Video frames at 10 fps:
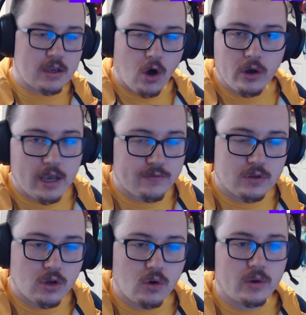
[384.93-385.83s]
all you have to
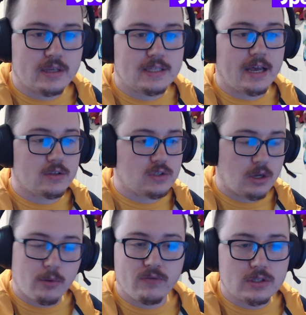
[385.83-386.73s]
know is that
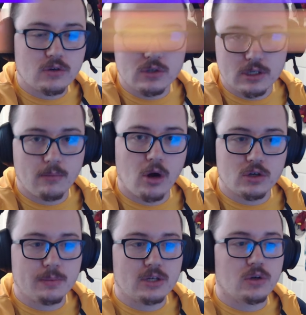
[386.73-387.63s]
some are physical, some are
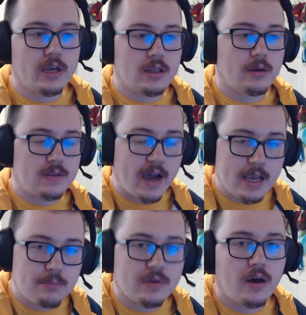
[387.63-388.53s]
special, and the
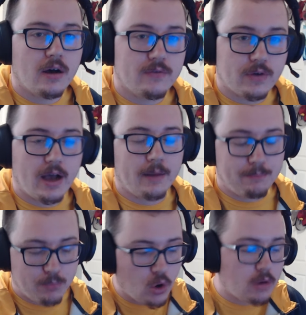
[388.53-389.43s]
type of uh,
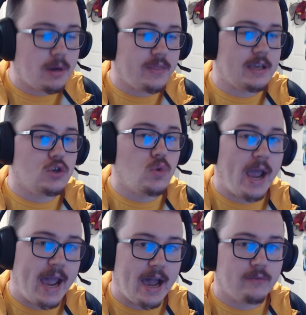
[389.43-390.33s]
Pokemon that you
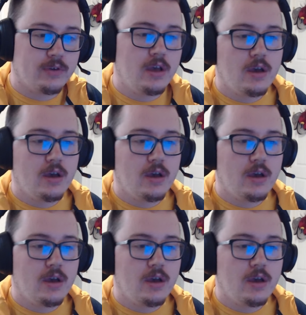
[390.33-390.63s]
have,